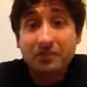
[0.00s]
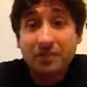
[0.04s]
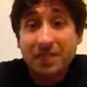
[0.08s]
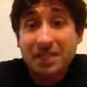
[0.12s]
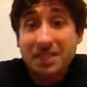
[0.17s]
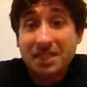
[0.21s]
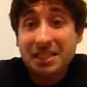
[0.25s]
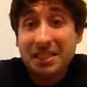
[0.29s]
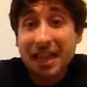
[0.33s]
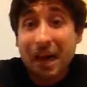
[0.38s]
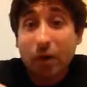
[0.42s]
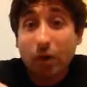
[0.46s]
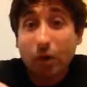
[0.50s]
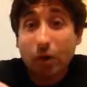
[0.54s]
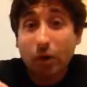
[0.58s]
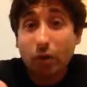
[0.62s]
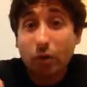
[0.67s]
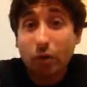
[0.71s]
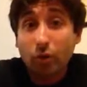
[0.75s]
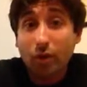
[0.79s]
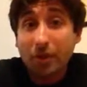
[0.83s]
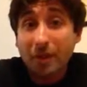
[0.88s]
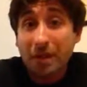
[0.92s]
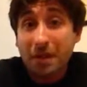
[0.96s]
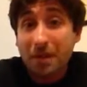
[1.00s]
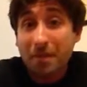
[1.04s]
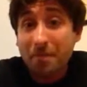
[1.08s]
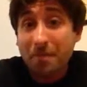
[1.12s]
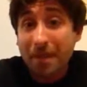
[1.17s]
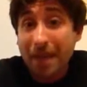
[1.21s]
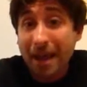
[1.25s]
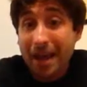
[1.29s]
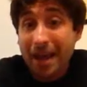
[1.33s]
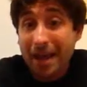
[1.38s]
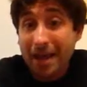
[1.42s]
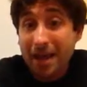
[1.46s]
sour cream
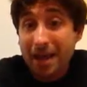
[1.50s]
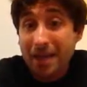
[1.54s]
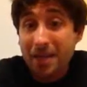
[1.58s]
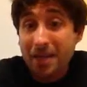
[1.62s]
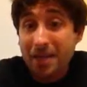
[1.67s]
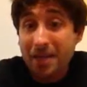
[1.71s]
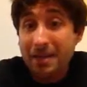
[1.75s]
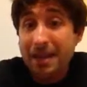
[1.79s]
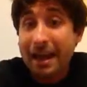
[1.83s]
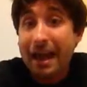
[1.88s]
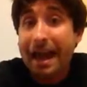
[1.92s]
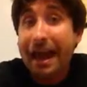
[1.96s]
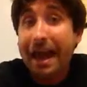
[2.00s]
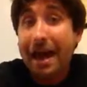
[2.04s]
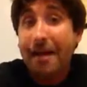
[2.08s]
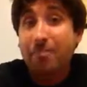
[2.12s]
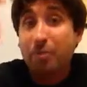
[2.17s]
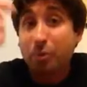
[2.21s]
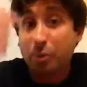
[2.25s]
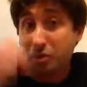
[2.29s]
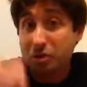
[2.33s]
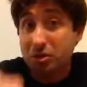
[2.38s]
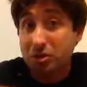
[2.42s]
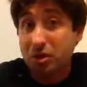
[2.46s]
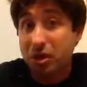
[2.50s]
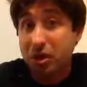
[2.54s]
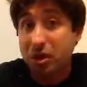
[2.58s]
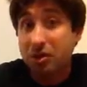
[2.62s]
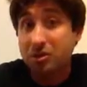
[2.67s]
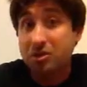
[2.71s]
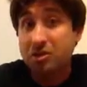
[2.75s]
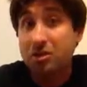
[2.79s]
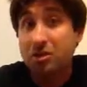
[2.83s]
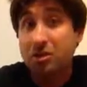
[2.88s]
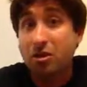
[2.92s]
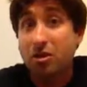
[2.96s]
and
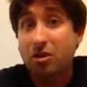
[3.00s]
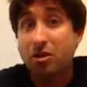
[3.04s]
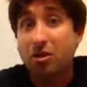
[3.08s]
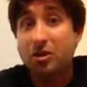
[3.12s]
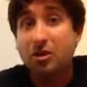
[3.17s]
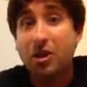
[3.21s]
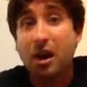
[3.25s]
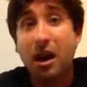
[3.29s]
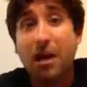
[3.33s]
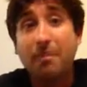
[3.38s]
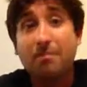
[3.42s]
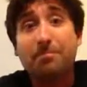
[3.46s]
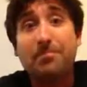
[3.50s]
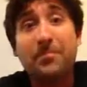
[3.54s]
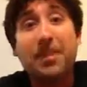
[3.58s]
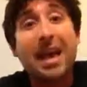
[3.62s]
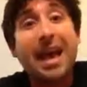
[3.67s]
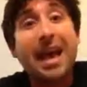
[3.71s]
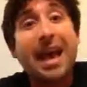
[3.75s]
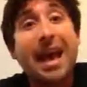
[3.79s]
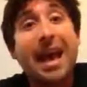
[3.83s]
applesauce on top.